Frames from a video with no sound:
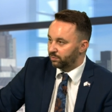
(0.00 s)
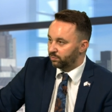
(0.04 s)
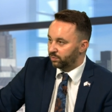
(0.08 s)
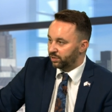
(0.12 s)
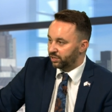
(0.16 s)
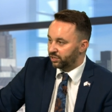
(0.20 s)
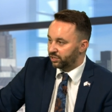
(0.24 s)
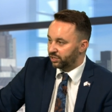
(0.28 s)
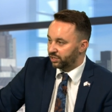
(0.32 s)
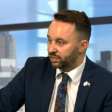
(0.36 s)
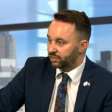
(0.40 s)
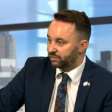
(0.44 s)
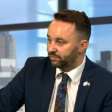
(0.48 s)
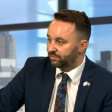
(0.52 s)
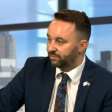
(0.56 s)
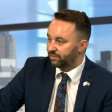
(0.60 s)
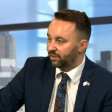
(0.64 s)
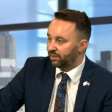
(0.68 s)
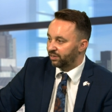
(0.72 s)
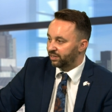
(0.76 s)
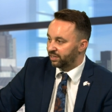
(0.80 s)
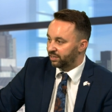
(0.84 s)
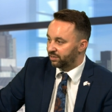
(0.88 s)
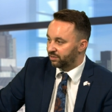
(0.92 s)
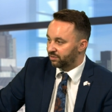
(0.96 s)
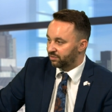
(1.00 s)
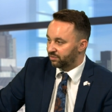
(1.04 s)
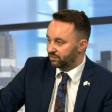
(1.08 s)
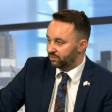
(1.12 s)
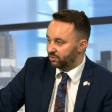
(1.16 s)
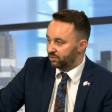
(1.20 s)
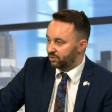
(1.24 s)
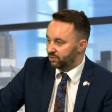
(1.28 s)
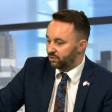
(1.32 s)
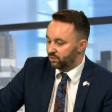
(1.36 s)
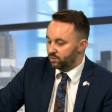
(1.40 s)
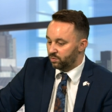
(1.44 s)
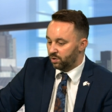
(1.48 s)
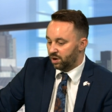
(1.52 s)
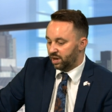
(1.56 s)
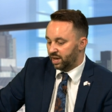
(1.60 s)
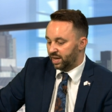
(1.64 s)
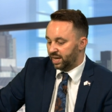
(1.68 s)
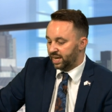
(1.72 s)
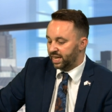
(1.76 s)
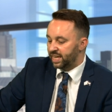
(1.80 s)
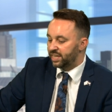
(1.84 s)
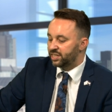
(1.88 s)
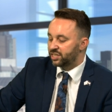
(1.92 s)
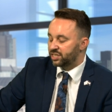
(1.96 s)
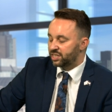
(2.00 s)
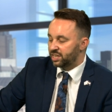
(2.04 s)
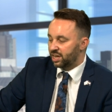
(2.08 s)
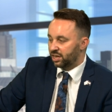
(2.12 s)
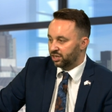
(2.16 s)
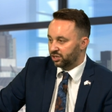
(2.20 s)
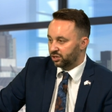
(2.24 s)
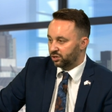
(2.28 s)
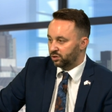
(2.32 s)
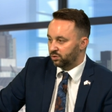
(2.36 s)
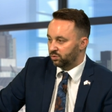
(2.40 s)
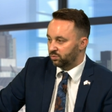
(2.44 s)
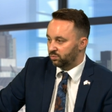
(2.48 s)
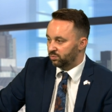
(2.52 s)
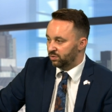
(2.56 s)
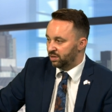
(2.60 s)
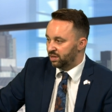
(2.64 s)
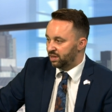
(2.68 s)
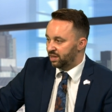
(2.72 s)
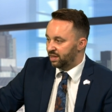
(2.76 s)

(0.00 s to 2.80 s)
which is funded through international